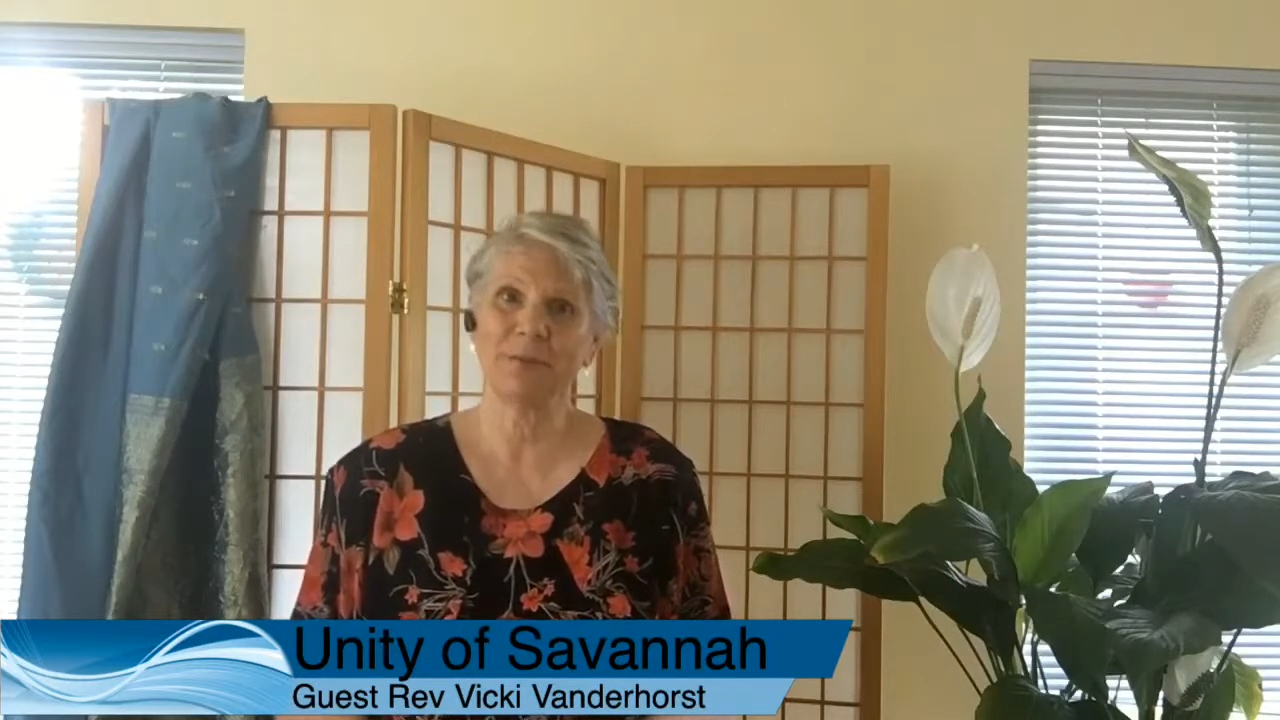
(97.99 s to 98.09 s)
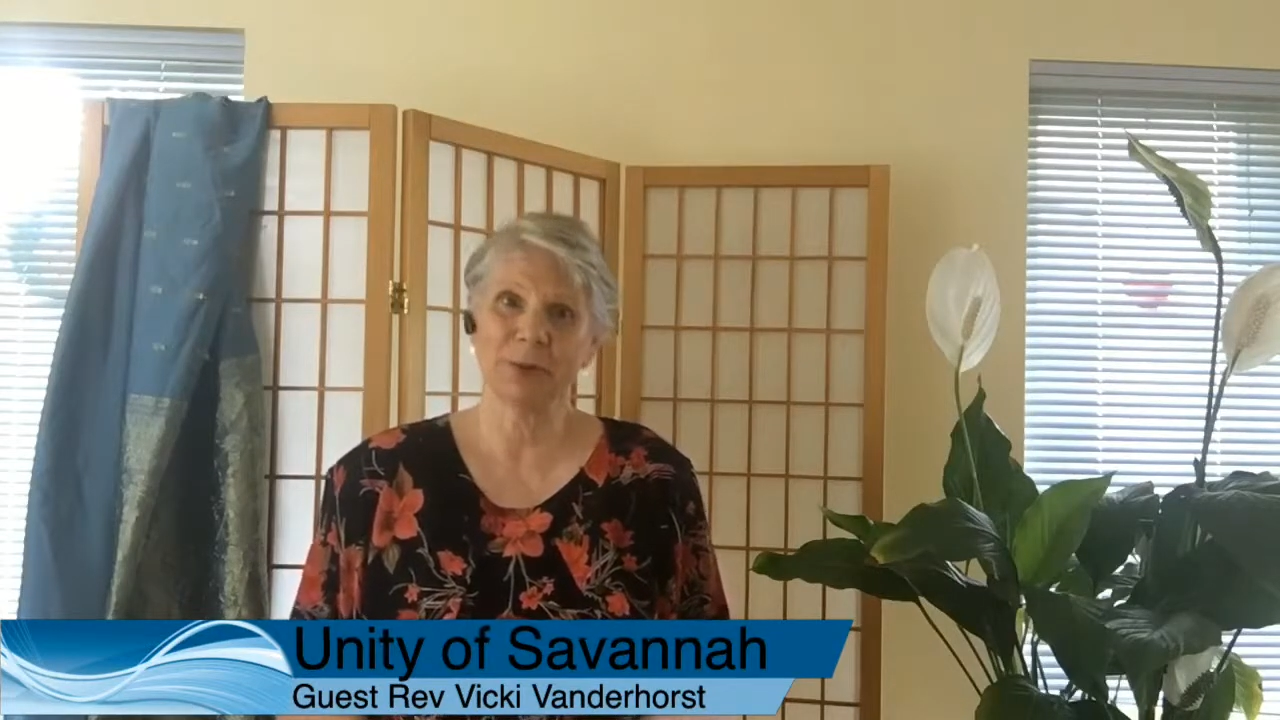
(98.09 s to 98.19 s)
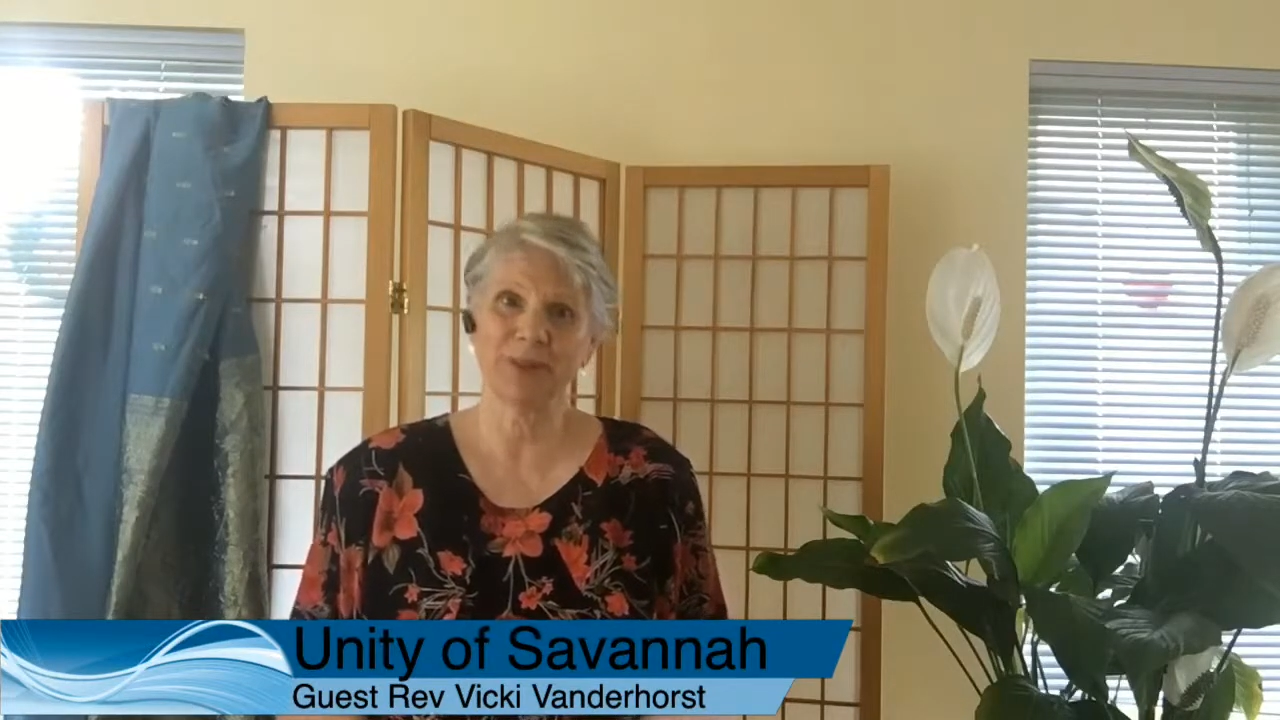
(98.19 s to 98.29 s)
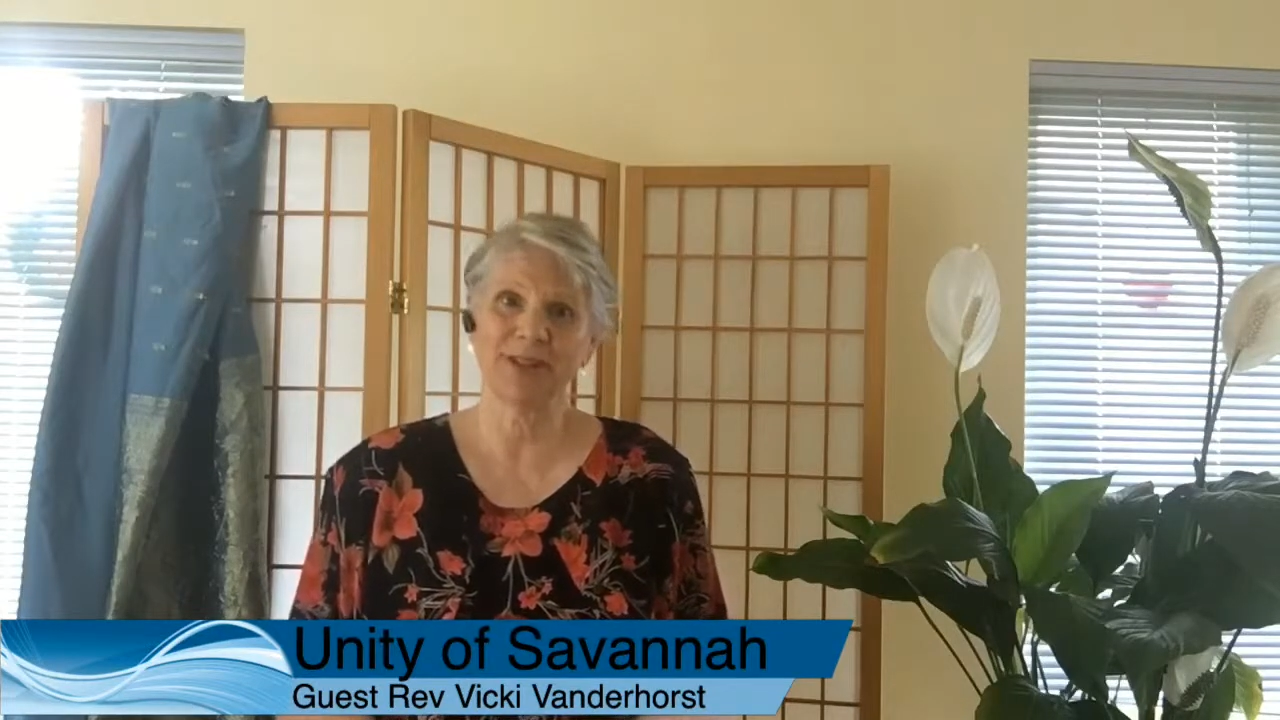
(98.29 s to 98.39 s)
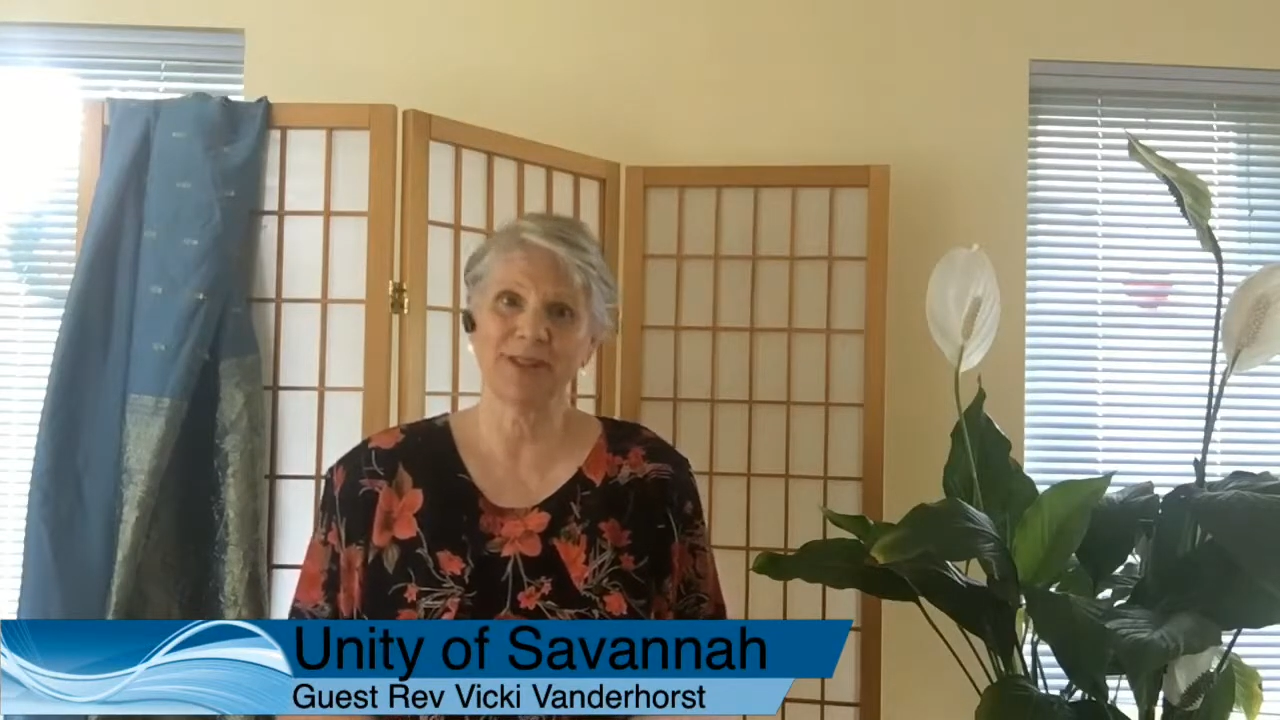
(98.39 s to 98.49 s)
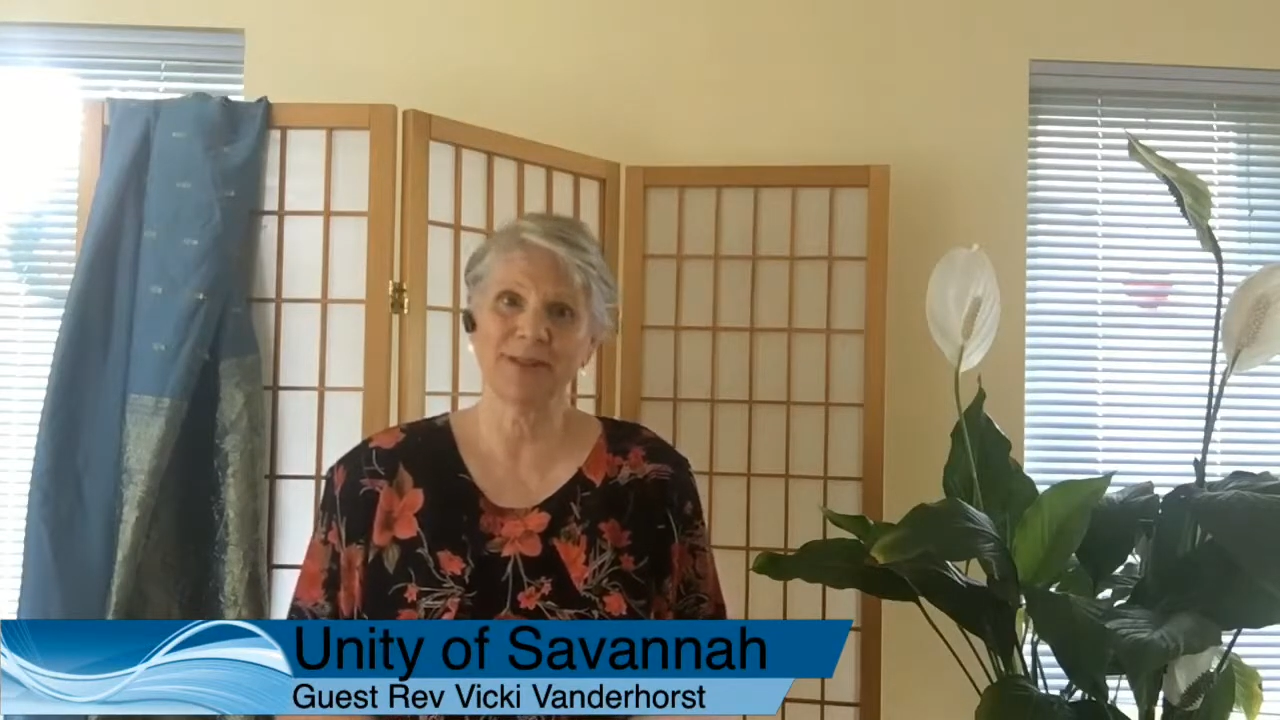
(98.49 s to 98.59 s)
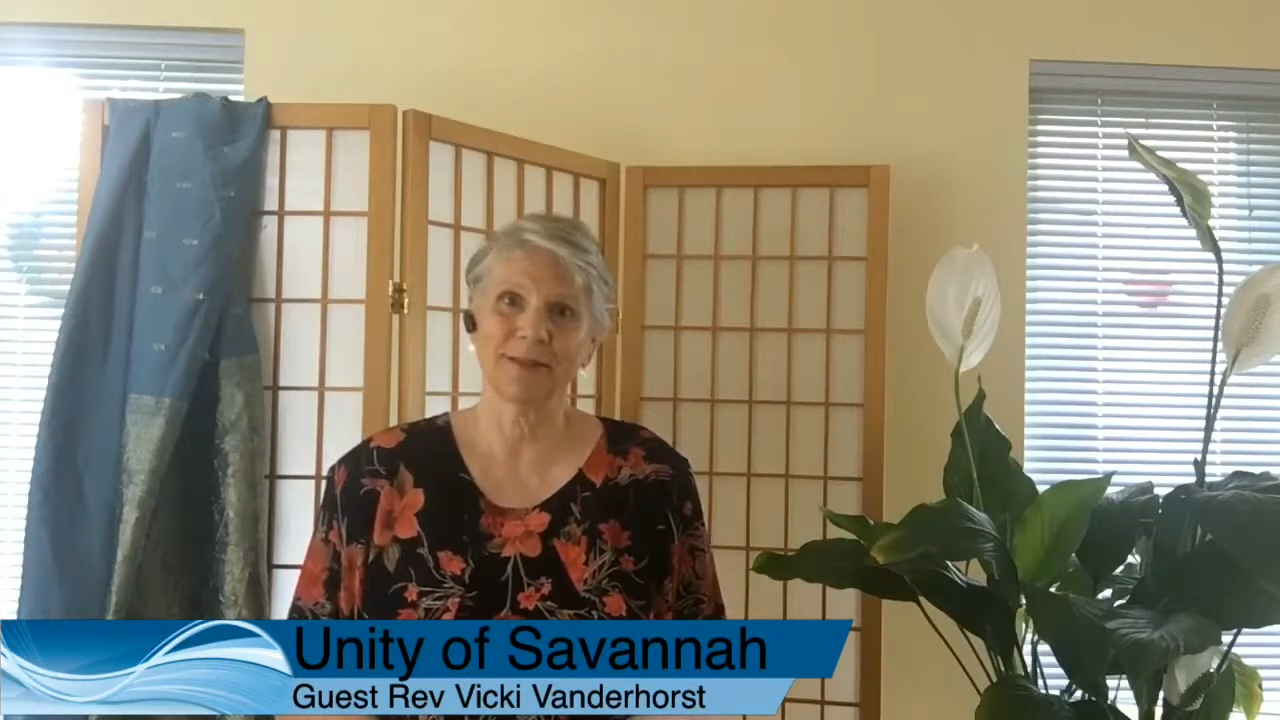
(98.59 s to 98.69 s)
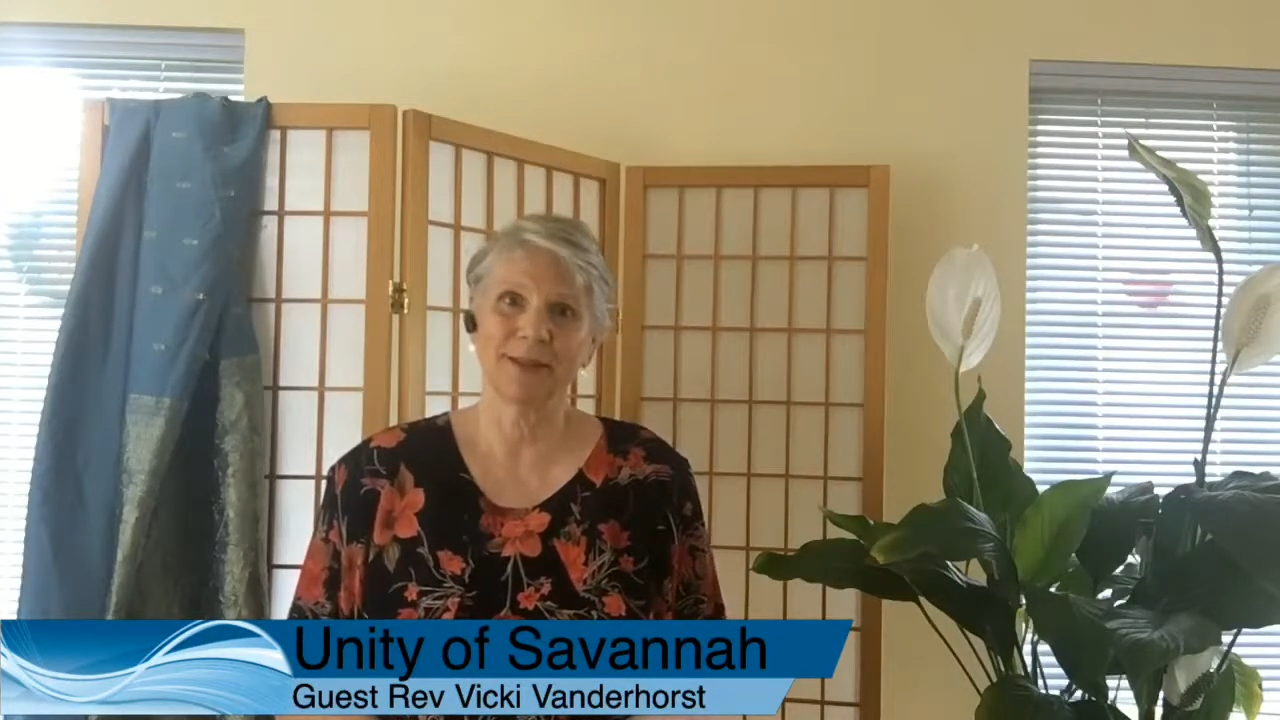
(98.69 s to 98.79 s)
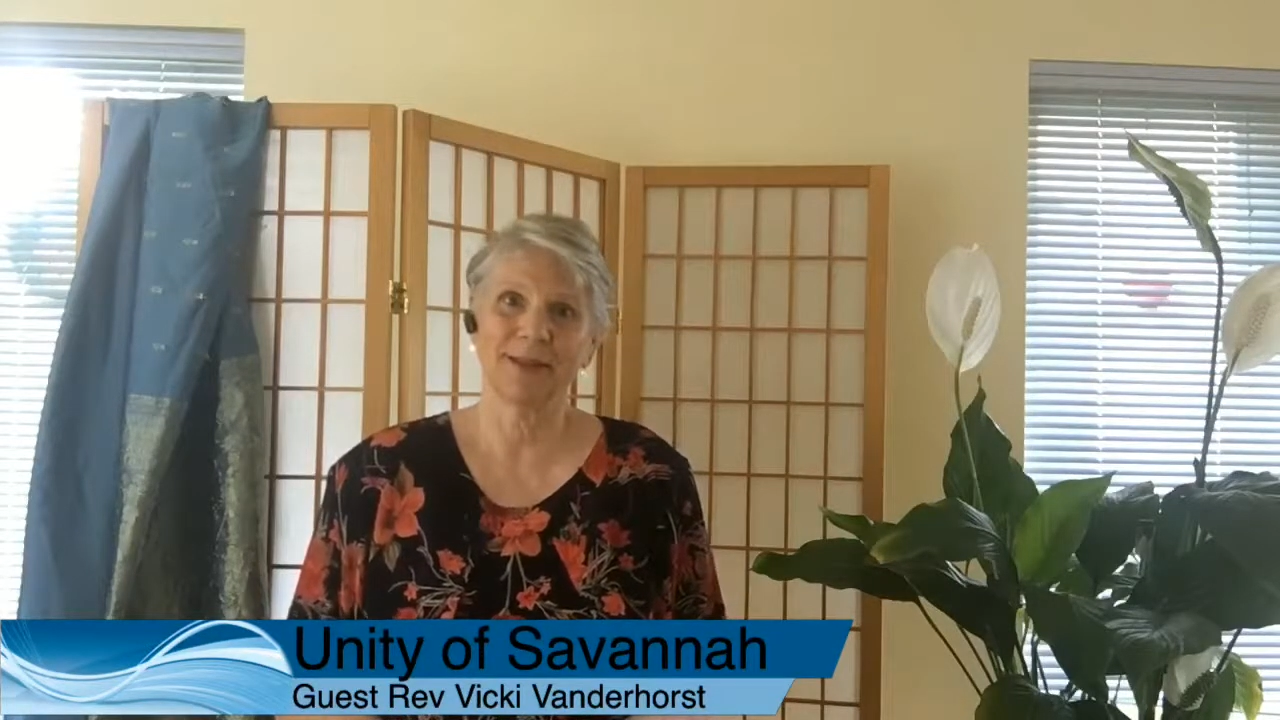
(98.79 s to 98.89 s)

Moses.